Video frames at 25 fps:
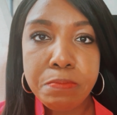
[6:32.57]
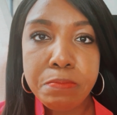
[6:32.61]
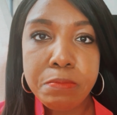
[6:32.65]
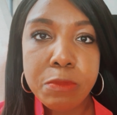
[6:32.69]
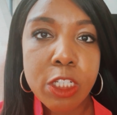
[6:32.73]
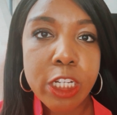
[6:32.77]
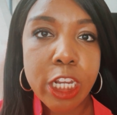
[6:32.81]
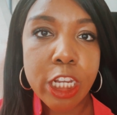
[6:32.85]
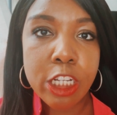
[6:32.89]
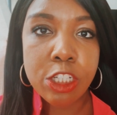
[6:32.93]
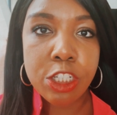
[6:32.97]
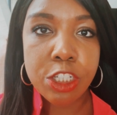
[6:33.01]

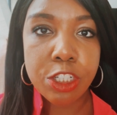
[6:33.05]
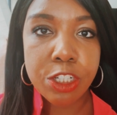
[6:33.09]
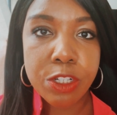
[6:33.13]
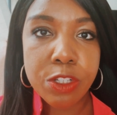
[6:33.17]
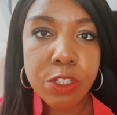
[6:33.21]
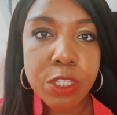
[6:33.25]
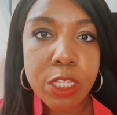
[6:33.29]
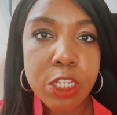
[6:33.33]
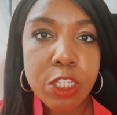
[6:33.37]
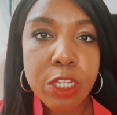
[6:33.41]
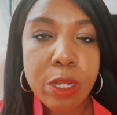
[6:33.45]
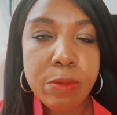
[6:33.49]

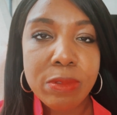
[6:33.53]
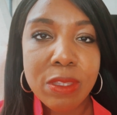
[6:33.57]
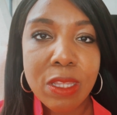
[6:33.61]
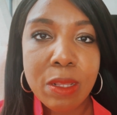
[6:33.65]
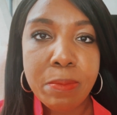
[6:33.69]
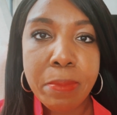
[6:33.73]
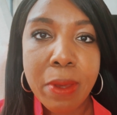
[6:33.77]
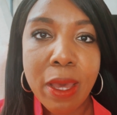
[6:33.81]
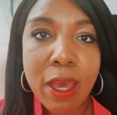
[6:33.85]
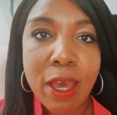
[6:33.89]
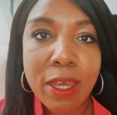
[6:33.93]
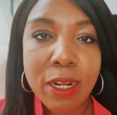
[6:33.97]
gestures in terms of the
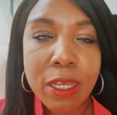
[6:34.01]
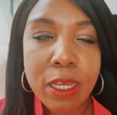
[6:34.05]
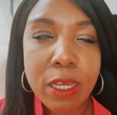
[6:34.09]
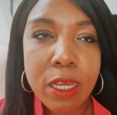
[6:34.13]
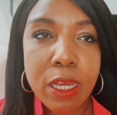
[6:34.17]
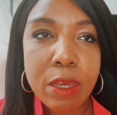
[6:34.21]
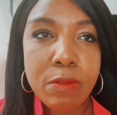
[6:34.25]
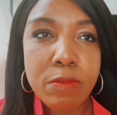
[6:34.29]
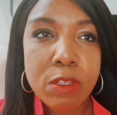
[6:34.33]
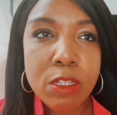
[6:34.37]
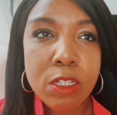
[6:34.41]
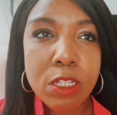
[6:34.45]
body.
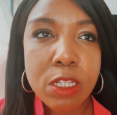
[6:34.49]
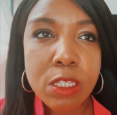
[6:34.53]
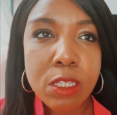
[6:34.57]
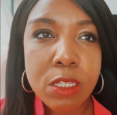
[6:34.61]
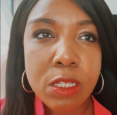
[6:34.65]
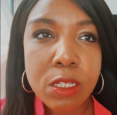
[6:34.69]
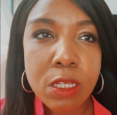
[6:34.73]
It was just